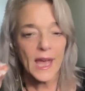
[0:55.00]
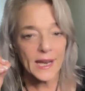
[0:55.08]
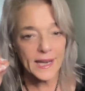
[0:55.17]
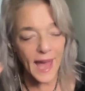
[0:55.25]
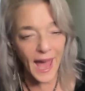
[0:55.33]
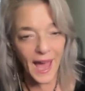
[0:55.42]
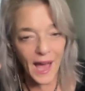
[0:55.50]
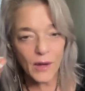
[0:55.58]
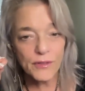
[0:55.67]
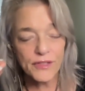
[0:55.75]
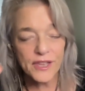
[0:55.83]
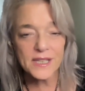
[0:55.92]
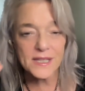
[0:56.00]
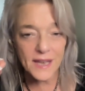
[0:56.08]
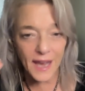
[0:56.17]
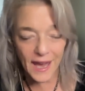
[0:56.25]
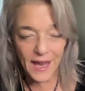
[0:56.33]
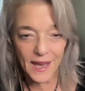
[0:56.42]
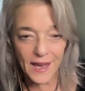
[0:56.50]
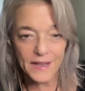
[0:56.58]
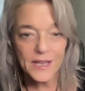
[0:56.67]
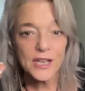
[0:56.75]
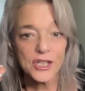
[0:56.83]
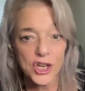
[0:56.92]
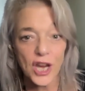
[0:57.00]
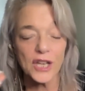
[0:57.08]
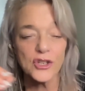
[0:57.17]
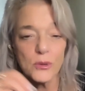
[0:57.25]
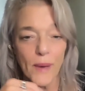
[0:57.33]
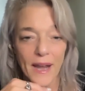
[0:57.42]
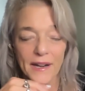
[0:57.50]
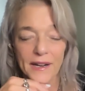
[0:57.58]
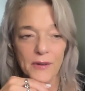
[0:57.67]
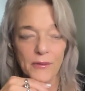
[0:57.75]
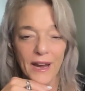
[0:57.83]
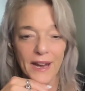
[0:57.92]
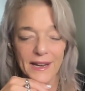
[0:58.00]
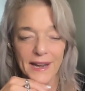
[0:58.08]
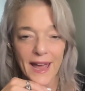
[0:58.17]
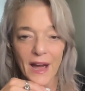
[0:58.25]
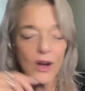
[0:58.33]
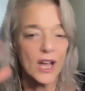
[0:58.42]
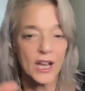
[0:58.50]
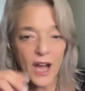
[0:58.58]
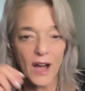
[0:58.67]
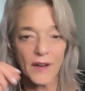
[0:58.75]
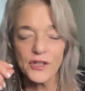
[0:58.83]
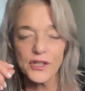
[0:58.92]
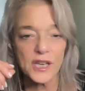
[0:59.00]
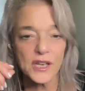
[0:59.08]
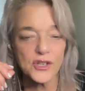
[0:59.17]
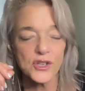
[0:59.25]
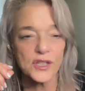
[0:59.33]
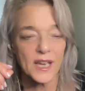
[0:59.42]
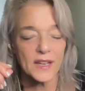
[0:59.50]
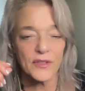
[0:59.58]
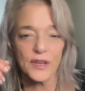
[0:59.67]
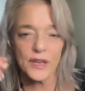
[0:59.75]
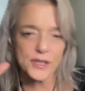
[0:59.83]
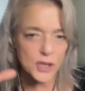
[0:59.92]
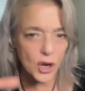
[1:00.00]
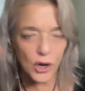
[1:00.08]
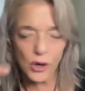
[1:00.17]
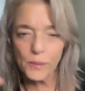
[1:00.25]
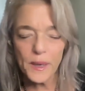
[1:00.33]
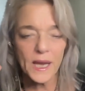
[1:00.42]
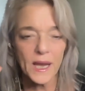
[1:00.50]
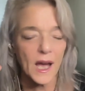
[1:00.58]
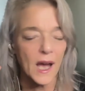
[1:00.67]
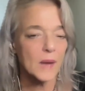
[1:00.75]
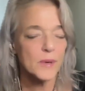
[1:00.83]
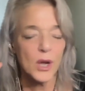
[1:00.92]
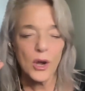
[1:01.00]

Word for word: and how this can change humanity right now. Conversations like this, opening up,